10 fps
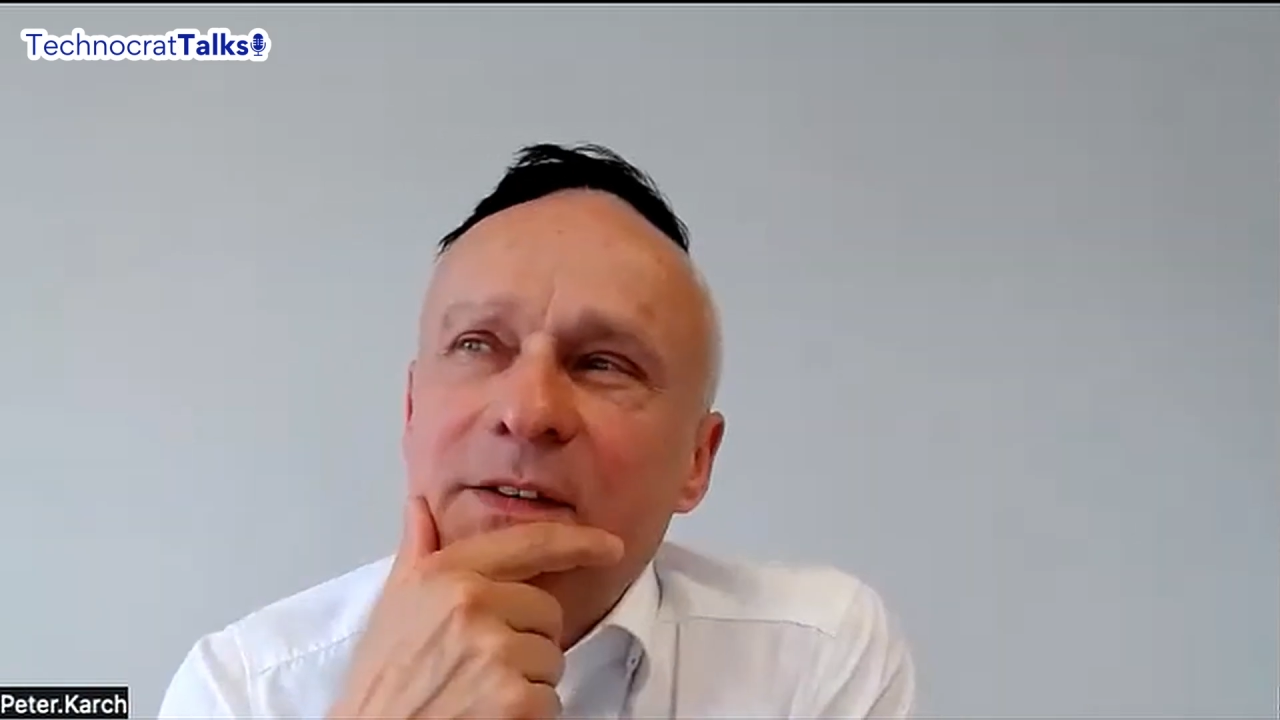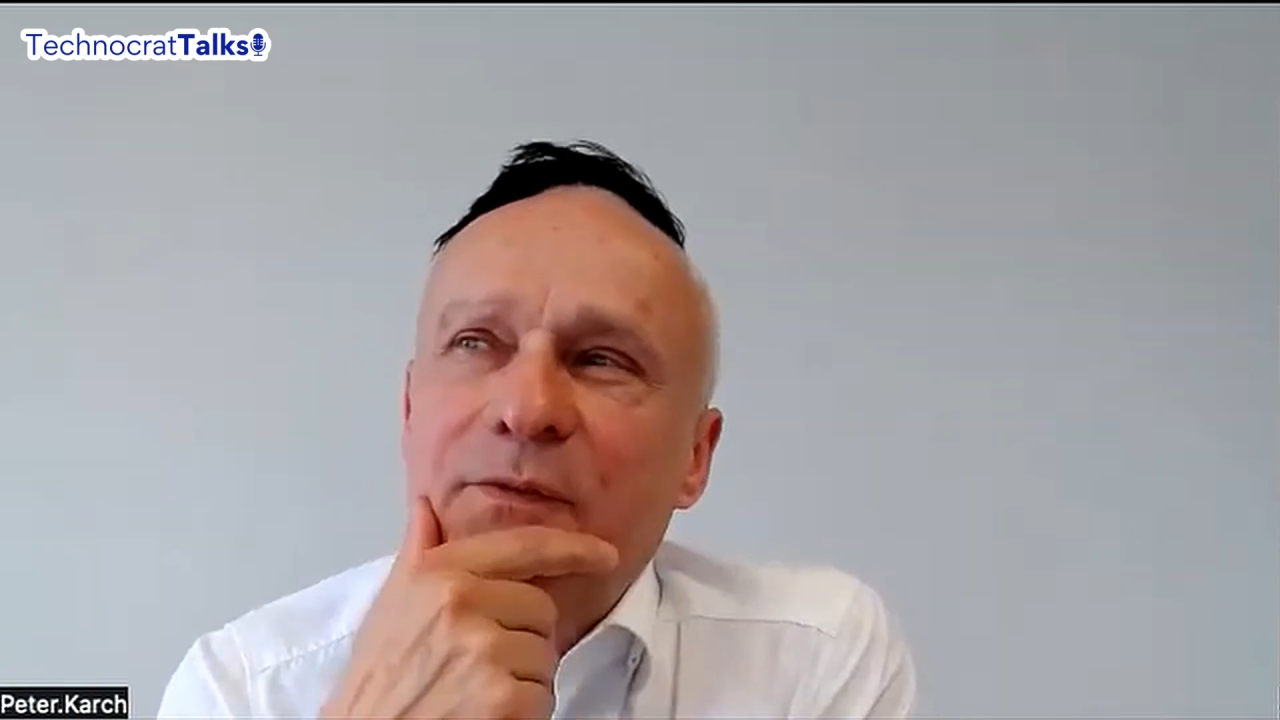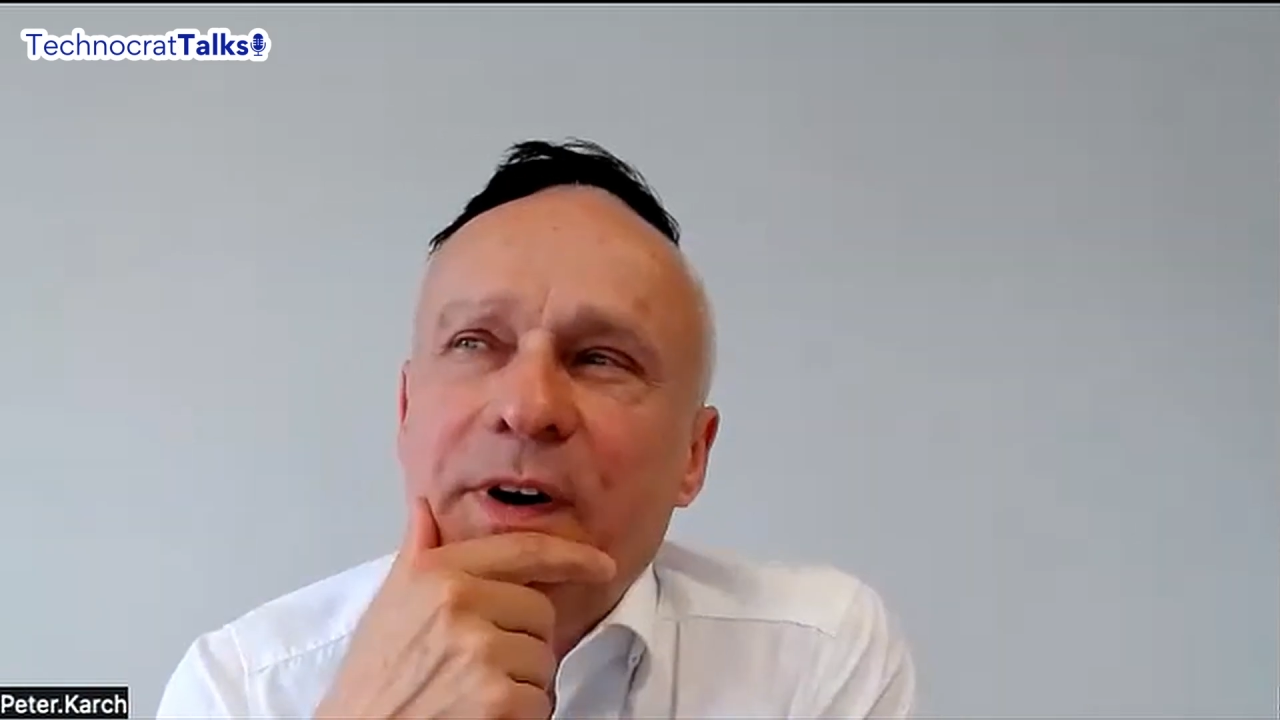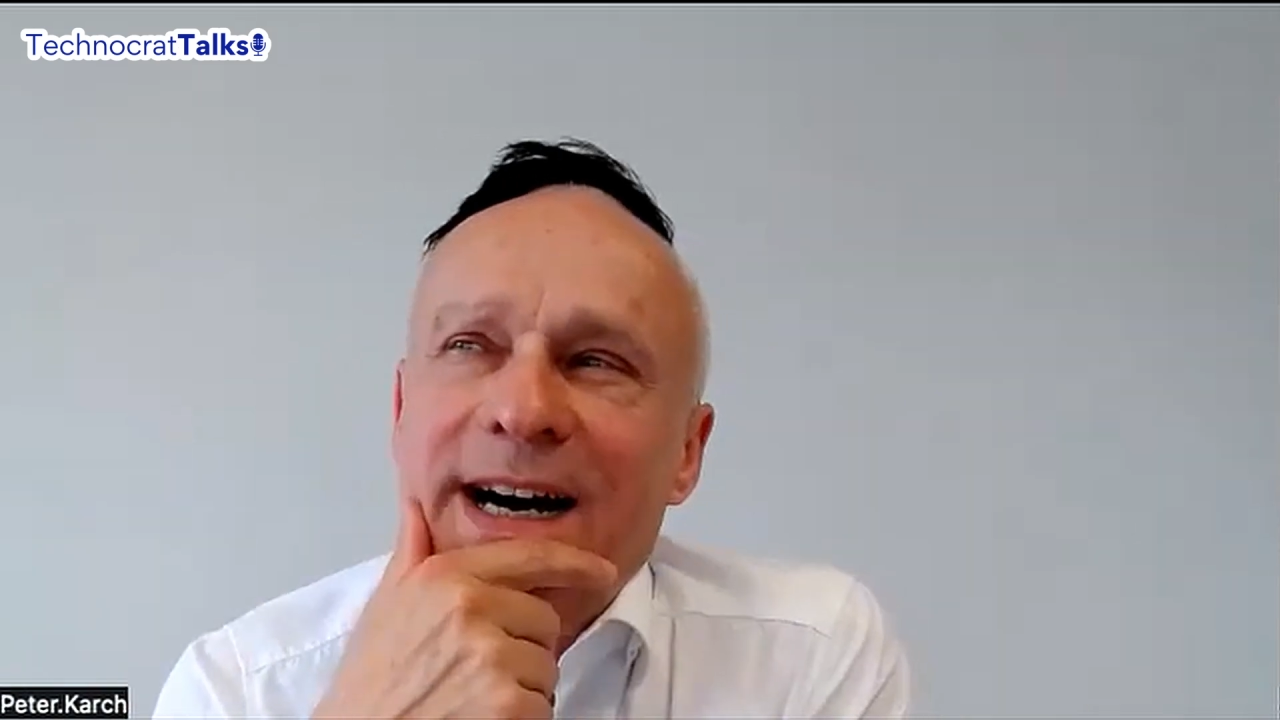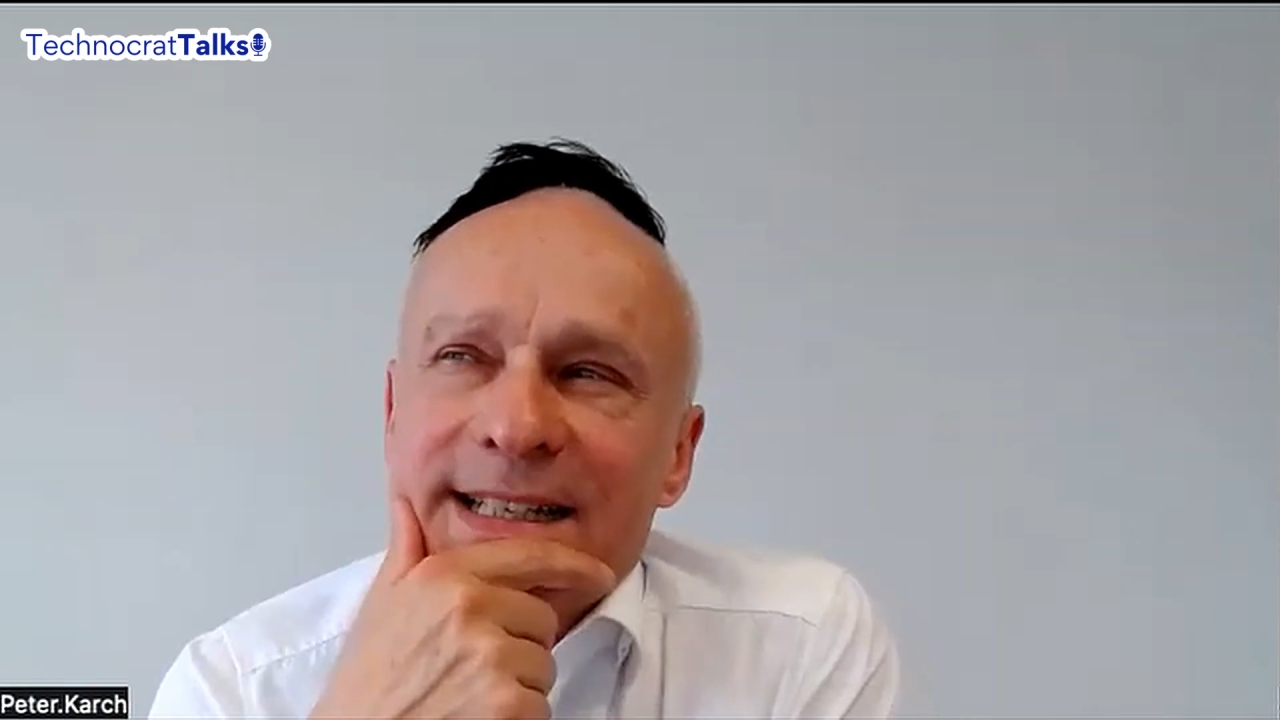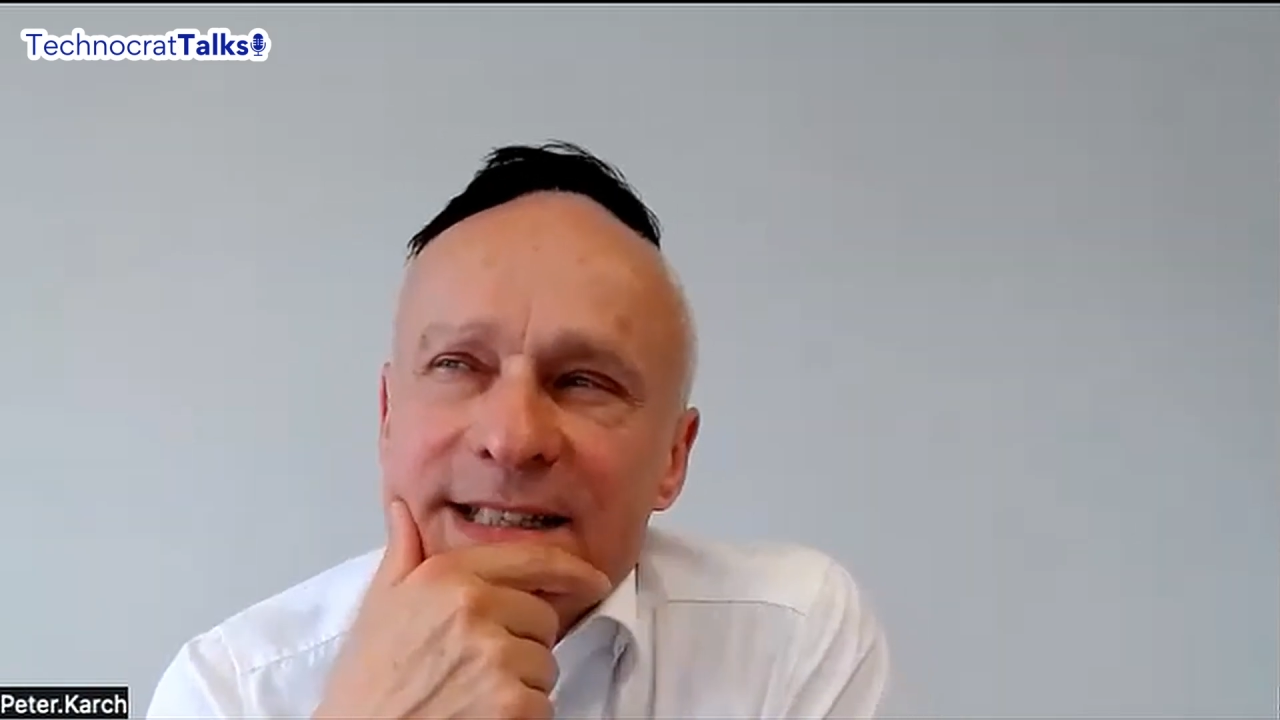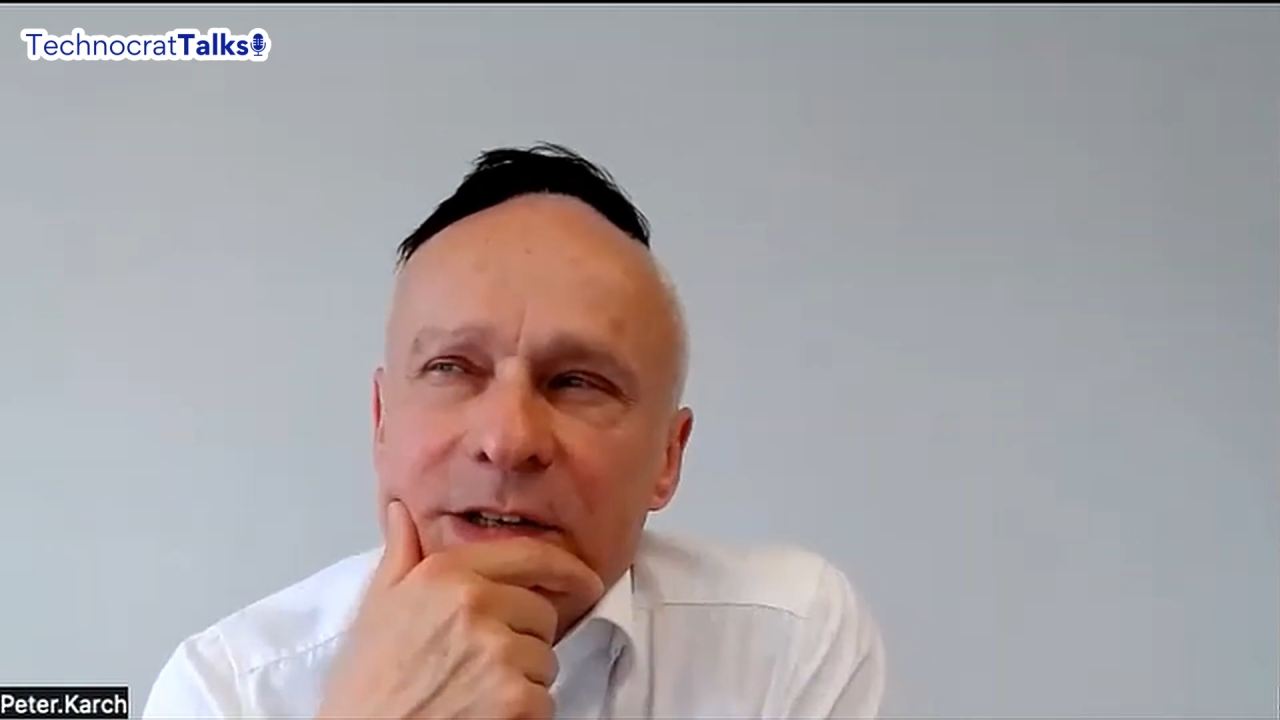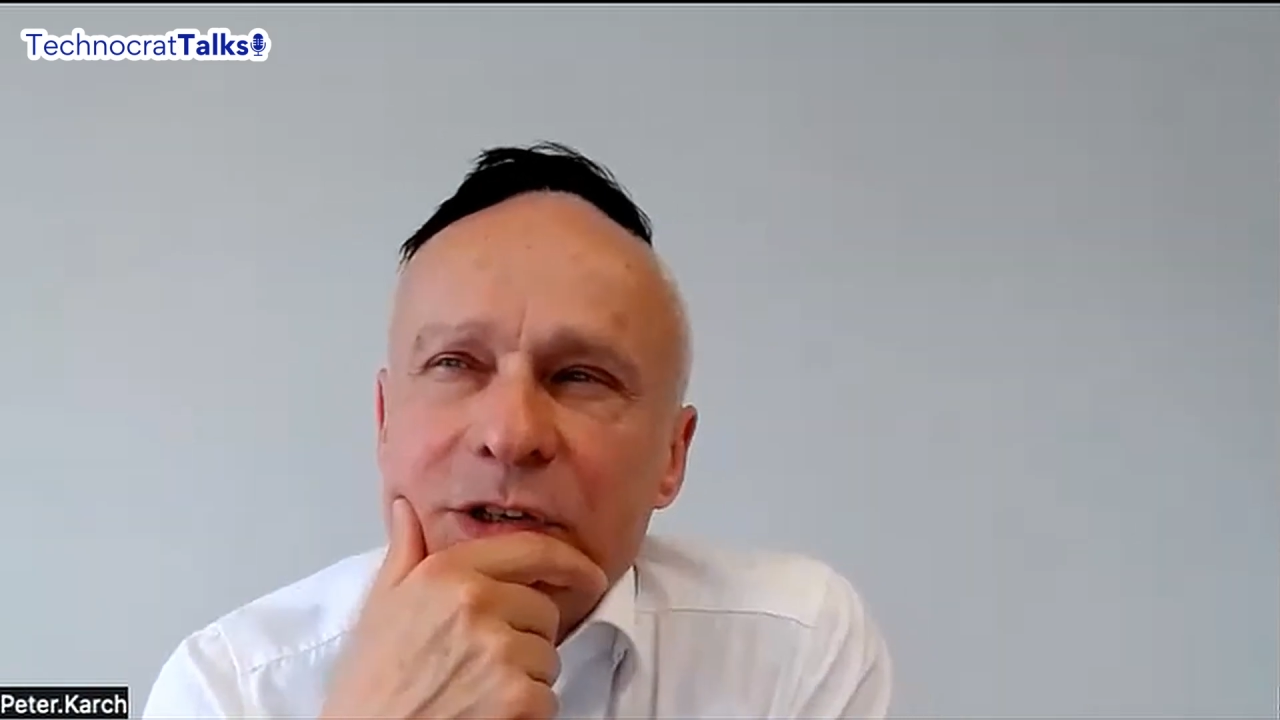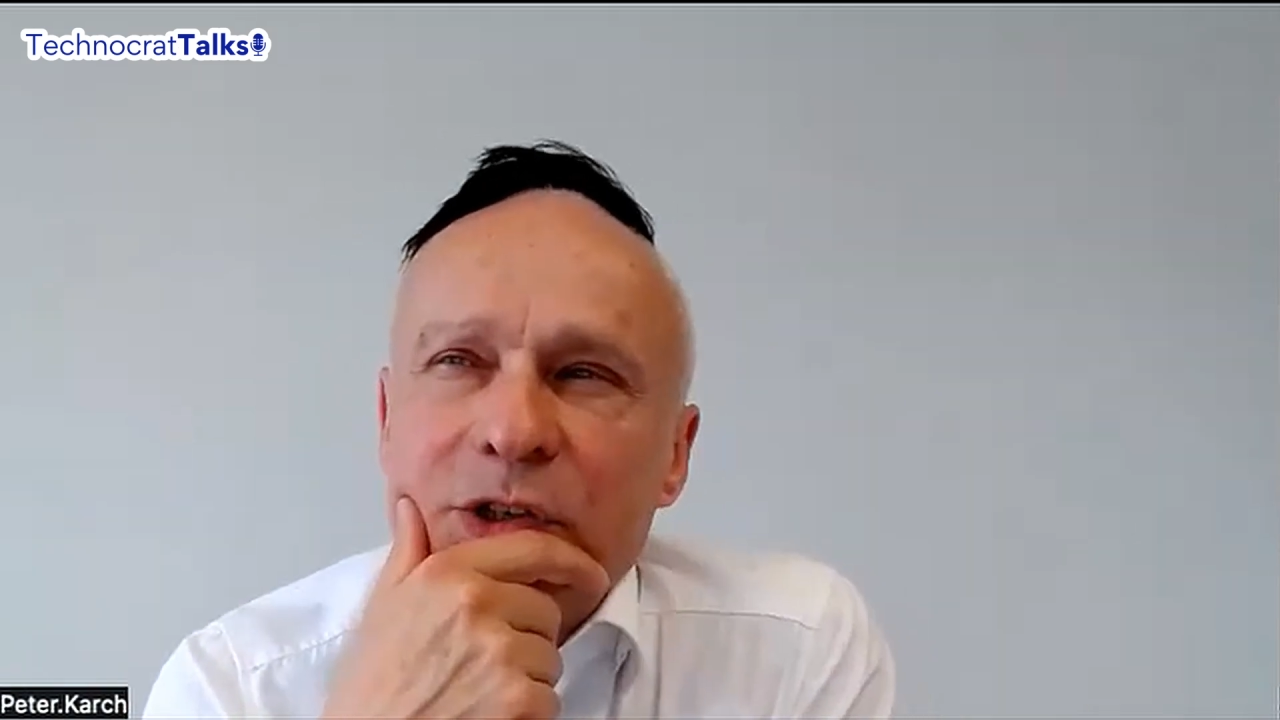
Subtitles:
it faster,